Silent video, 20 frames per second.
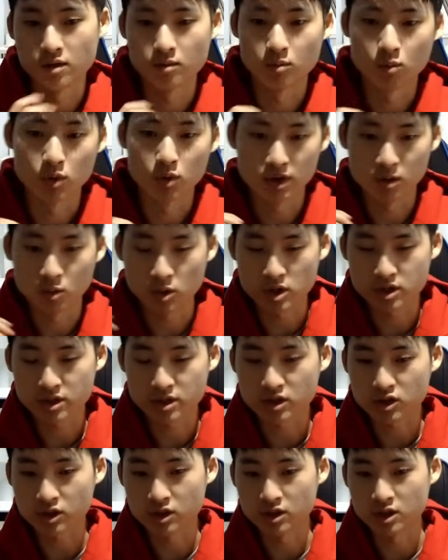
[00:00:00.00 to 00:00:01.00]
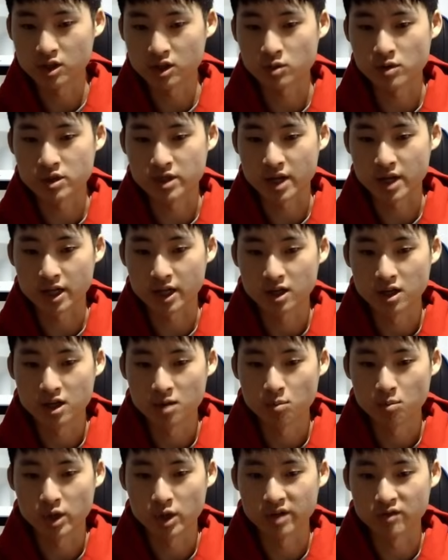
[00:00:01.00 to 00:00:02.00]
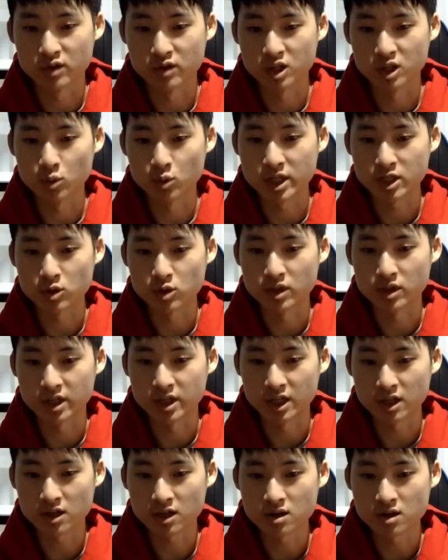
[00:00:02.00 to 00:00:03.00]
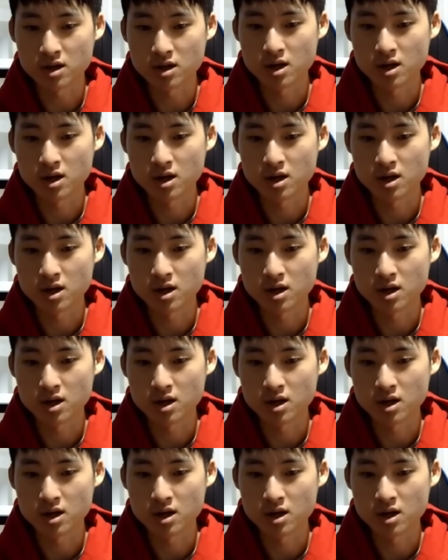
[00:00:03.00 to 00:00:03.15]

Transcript: One of the worst things you can do is like put a really weak unit here.